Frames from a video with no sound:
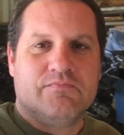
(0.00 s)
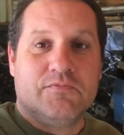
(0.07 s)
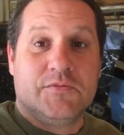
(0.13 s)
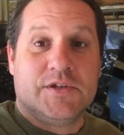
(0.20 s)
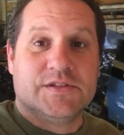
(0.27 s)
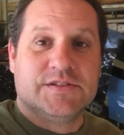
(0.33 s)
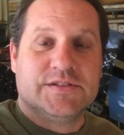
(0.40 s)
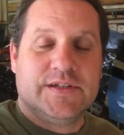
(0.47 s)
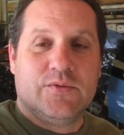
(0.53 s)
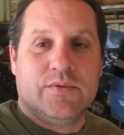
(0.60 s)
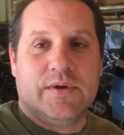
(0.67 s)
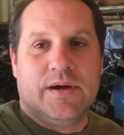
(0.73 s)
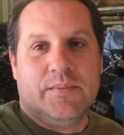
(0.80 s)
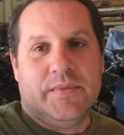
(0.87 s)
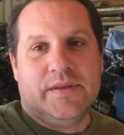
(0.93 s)
you can see,
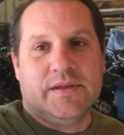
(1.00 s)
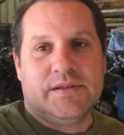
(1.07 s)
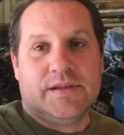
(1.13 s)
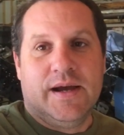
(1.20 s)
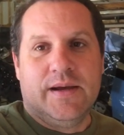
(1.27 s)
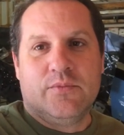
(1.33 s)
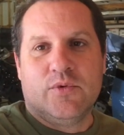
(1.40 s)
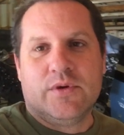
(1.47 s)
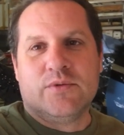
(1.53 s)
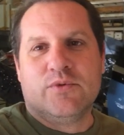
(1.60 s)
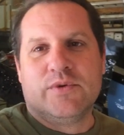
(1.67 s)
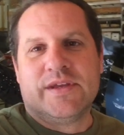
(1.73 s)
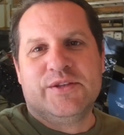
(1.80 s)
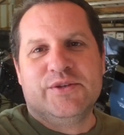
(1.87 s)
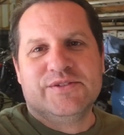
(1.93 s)
I mean, the time, we,
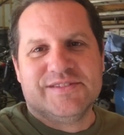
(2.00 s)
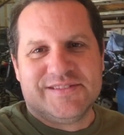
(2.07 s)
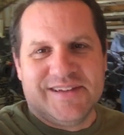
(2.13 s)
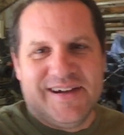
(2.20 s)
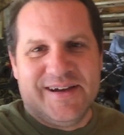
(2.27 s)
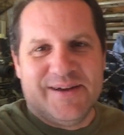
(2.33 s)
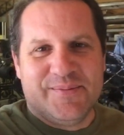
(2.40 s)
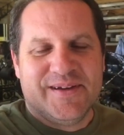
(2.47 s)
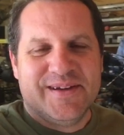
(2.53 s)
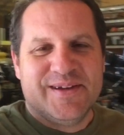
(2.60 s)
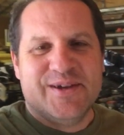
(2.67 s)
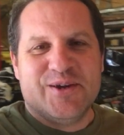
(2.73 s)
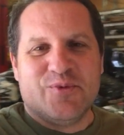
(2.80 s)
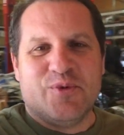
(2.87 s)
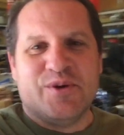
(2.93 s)
we can use the time.
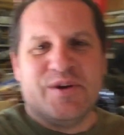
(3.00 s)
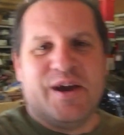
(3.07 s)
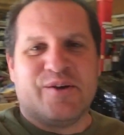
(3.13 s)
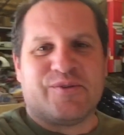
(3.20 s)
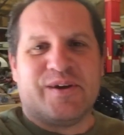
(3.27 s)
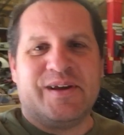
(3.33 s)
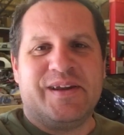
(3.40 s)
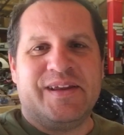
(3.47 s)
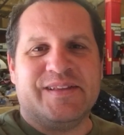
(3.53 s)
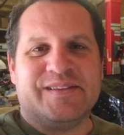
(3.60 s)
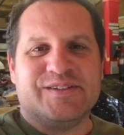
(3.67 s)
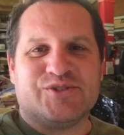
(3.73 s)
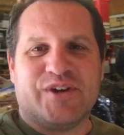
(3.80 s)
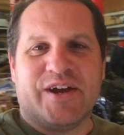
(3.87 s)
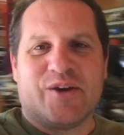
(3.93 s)
We're not ready to hit
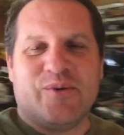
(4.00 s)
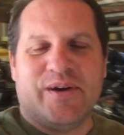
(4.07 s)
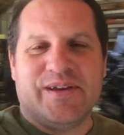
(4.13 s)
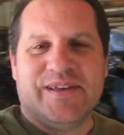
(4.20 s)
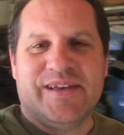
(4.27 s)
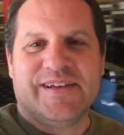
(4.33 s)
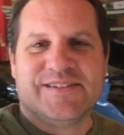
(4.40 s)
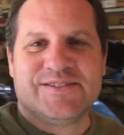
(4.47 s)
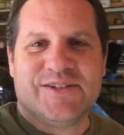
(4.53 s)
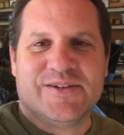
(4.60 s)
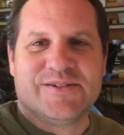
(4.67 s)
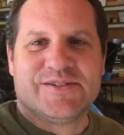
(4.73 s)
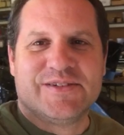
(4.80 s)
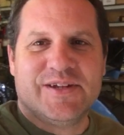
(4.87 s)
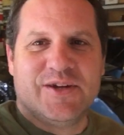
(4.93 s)
the track quite yet,
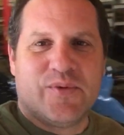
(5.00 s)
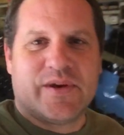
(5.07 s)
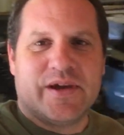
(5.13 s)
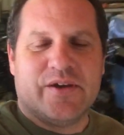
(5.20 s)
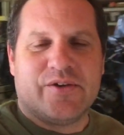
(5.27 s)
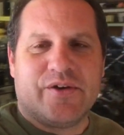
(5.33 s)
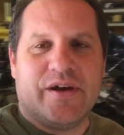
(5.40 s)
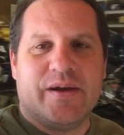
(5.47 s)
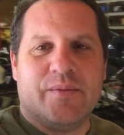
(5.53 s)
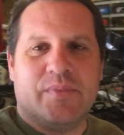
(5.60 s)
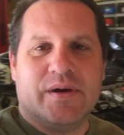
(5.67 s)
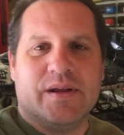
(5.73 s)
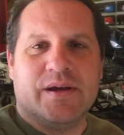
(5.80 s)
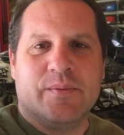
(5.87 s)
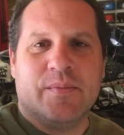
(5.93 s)
so it's going to work out great.
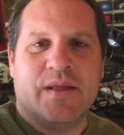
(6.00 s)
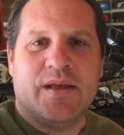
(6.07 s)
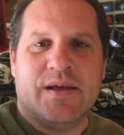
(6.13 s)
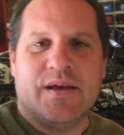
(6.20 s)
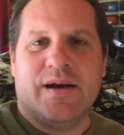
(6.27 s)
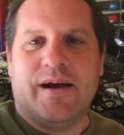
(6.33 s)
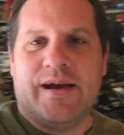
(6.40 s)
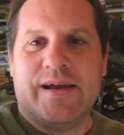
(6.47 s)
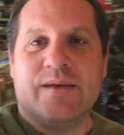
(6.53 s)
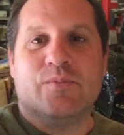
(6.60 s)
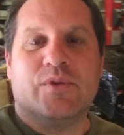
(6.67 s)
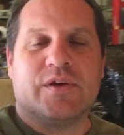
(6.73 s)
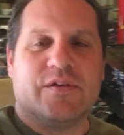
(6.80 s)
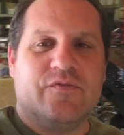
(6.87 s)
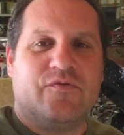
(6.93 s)
But um, I
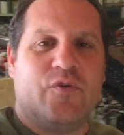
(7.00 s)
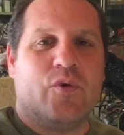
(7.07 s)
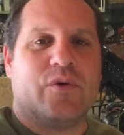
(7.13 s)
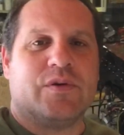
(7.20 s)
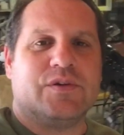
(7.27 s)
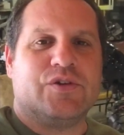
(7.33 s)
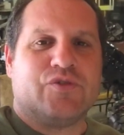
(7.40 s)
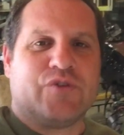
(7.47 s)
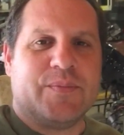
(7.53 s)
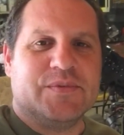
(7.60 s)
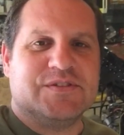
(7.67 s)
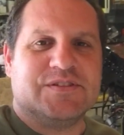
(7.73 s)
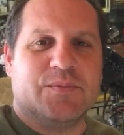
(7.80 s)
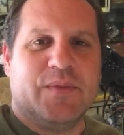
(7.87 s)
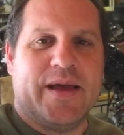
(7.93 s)
am looking forward to
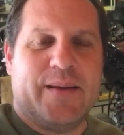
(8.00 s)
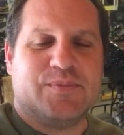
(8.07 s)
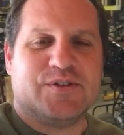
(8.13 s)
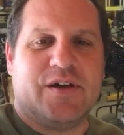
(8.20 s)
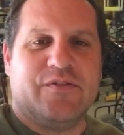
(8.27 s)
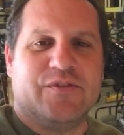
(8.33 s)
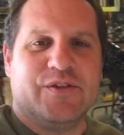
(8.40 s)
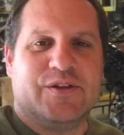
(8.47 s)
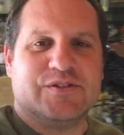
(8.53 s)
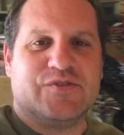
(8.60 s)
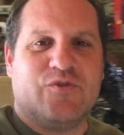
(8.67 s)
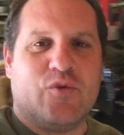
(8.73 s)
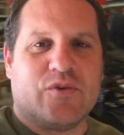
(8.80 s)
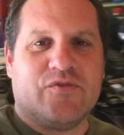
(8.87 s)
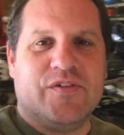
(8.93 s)
ripping some laps off in those
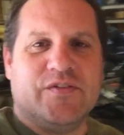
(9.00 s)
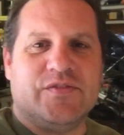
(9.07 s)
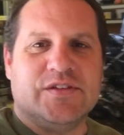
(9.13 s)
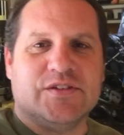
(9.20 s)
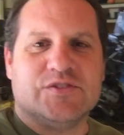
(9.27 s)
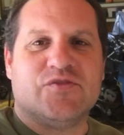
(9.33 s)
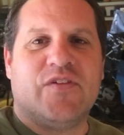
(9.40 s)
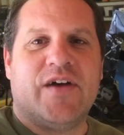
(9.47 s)
450s, those